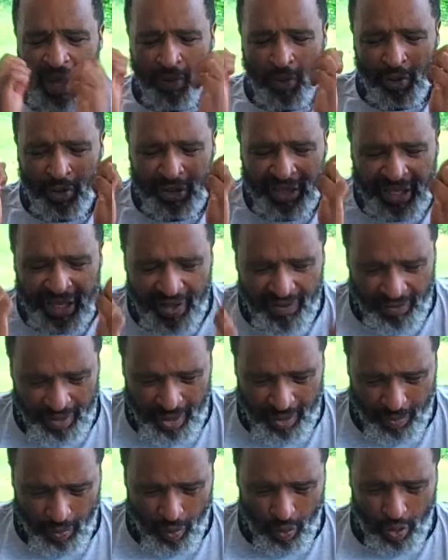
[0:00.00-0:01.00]
will give
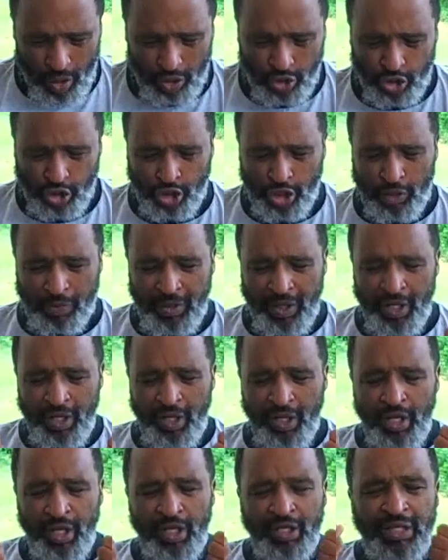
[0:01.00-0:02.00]
him worship,
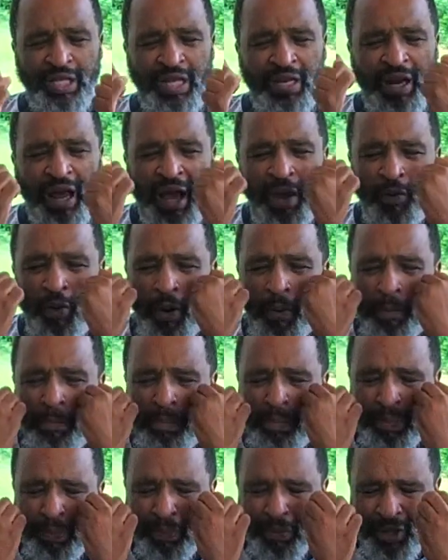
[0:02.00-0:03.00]
that I will
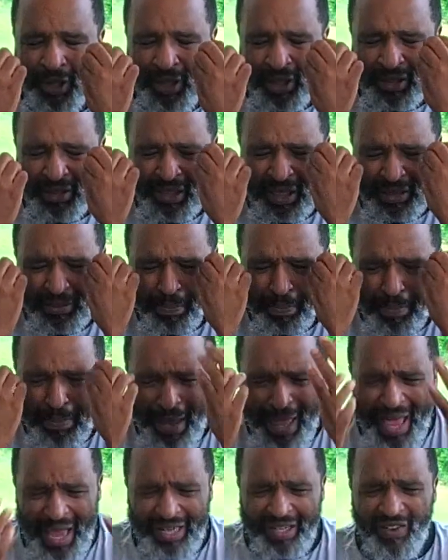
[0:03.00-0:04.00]
just
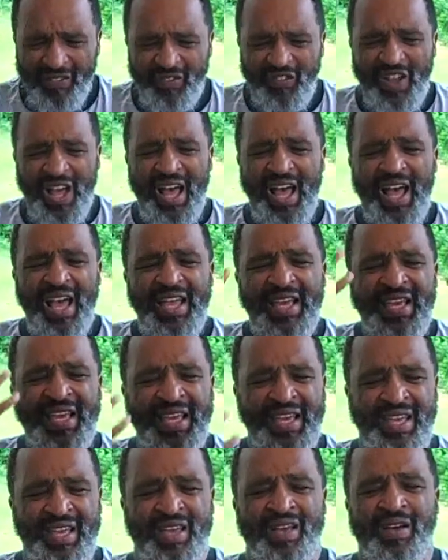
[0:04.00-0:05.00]
magnify
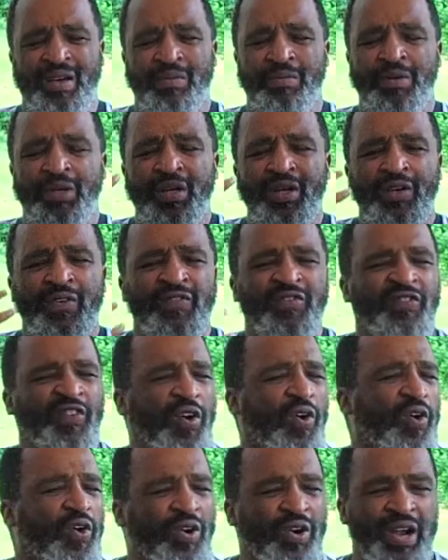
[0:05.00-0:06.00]
him
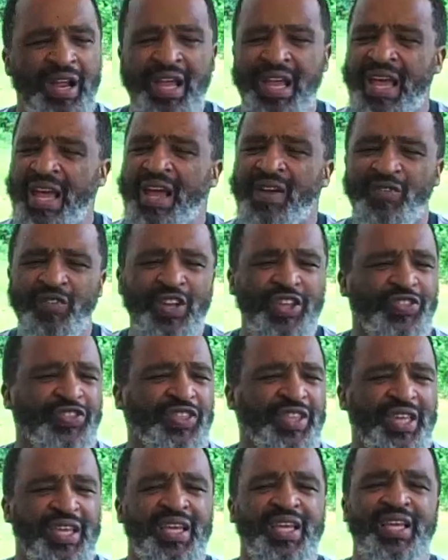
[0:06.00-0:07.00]
for
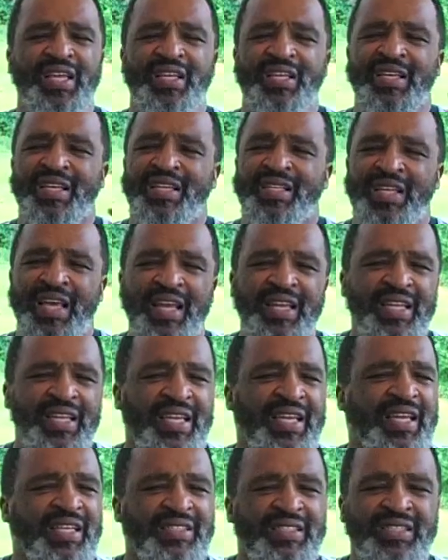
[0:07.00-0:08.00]
everything that
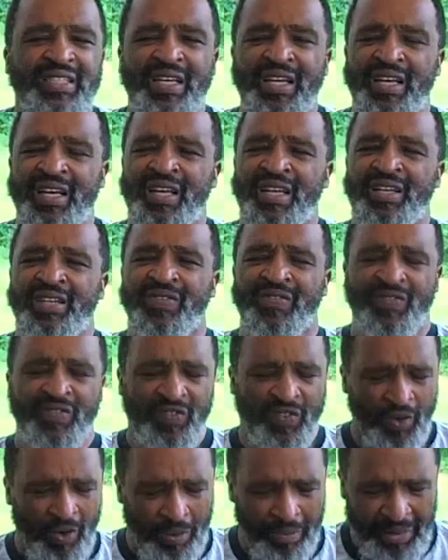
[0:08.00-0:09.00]
he has done
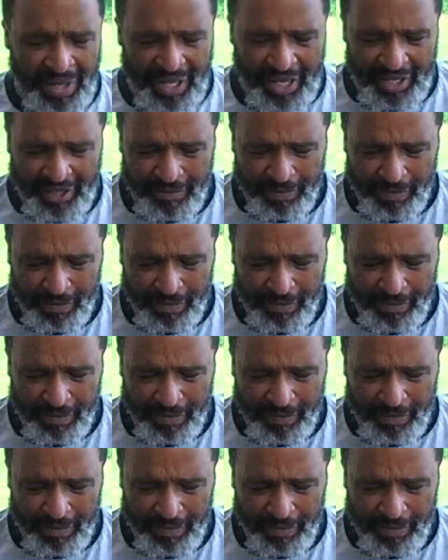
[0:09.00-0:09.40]
for me.